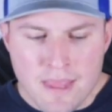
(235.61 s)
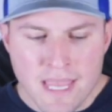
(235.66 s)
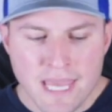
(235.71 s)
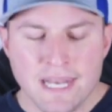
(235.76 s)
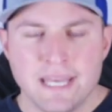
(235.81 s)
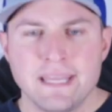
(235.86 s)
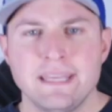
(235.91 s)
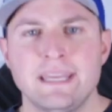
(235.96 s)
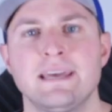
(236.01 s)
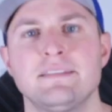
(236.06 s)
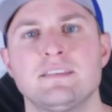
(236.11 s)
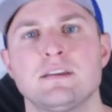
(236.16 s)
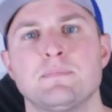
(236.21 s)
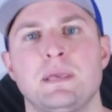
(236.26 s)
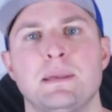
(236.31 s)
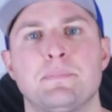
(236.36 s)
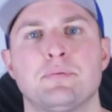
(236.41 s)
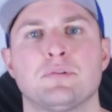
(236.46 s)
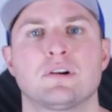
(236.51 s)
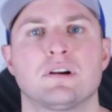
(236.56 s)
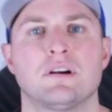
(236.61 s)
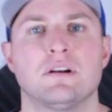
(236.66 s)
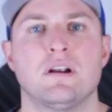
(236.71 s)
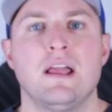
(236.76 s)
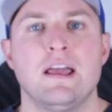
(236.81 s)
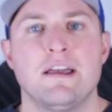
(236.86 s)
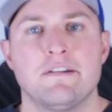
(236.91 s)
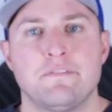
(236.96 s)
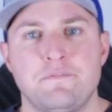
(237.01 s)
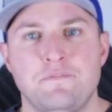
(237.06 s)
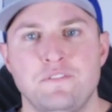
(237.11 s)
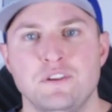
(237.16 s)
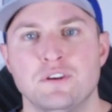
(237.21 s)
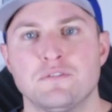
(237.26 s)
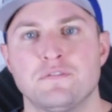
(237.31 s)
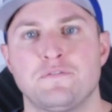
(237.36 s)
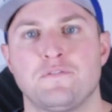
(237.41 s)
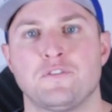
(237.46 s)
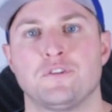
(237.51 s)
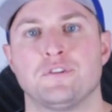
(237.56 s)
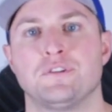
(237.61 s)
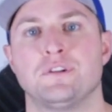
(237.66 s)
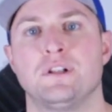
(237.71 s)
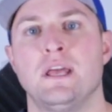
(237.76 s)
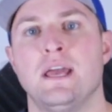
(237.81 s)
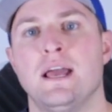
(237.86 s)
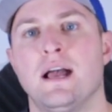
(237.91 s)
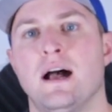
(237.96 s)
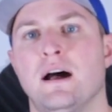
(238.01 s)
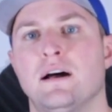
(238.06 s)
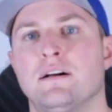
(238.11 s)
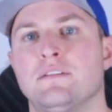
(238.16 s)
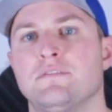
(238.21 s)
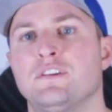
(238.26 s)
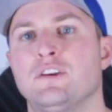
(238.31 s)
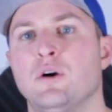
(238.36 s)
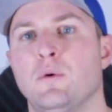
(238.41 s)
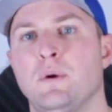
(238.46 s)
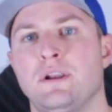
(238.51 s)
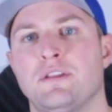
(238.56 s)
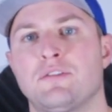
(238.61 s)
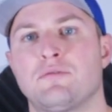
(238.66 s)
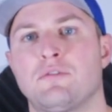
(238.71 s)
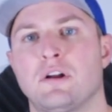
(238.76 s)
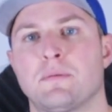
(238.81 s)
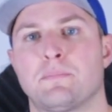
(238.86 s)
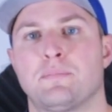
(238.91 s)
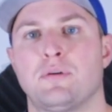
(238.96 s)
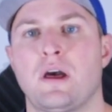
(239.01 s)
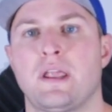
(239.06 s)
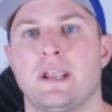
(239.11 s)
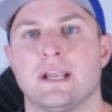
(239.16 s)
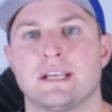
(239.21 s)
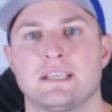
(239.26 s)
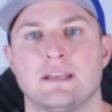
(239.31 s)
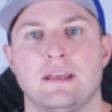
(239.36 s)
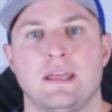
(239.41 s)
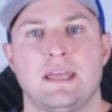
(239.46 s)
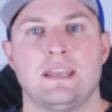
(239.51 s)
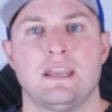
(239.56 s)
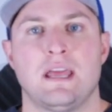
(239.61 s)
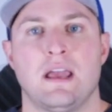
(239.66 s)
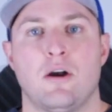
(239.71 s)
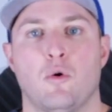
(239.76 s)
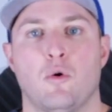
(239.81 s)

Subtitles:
And I get that people are fearful of going to the wrong product and